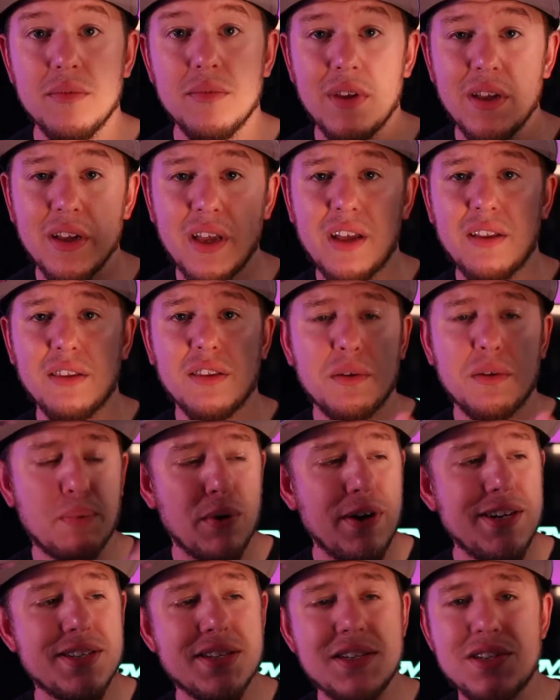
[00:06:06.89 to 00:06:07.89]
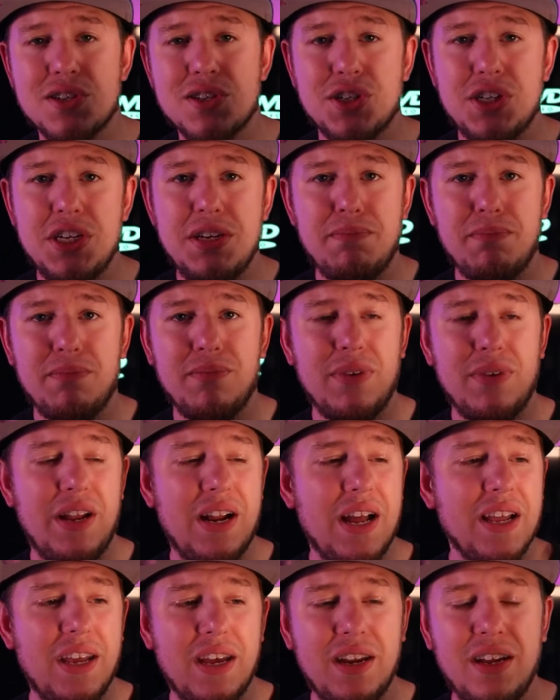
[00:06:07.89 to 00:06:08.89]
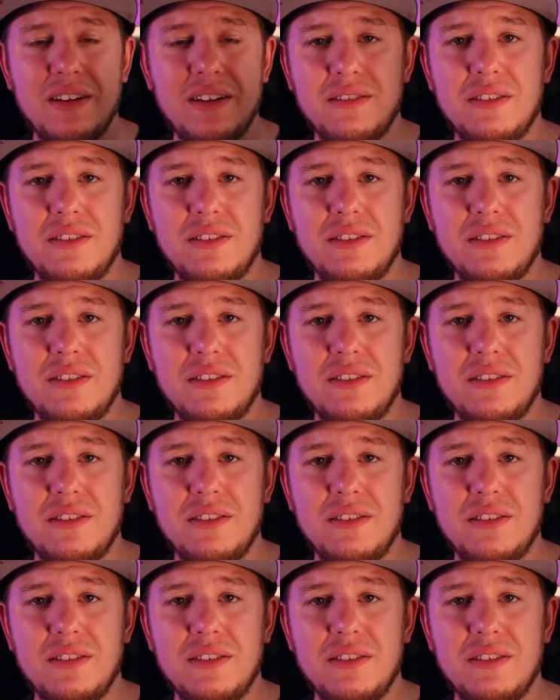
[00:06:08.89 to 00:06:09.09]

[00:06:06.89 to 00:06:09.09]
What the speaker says: Again, the price is cheap and I get it.